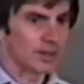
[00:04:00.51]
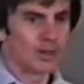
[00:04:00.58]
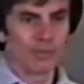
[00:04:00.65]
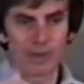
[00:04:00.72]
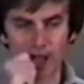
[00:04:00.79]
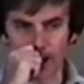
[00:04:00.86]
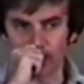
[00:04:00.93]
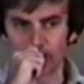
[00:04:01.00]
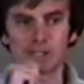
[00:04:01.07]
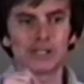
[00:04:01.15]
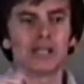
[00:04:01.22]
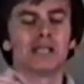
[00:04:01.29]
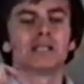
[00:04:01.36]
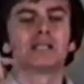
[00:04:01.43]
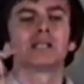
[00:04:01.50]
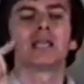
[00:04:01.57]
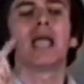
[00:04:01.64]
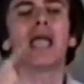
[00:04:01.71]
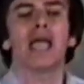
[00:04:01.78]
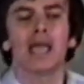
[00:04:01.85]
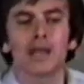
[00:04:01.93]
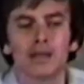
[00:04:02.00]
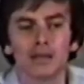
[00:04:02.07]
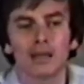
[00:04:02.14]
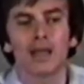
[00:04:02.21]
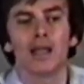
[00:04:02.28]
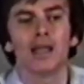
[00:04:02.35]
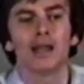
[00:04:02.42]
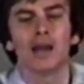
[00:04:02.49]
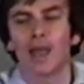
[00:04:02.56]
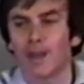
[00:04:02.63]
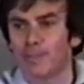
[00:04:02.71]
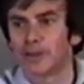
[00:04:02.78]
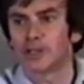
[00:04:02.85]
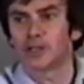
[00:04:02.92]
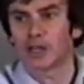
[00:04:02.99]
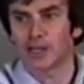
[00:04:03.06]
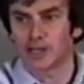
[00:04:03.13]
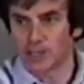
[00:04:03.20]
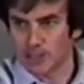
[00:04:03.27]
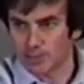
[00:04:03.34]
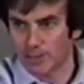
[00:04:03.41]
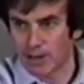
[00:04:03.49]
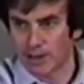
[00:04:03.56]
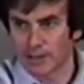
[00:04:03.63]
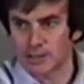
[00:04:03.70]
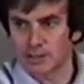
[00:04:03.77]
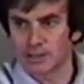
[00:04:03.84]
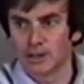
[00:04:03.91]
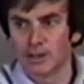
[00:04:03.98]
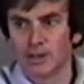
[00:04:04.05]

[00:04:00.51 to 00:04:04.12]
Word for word: The Bible says, can a leopard change his spots?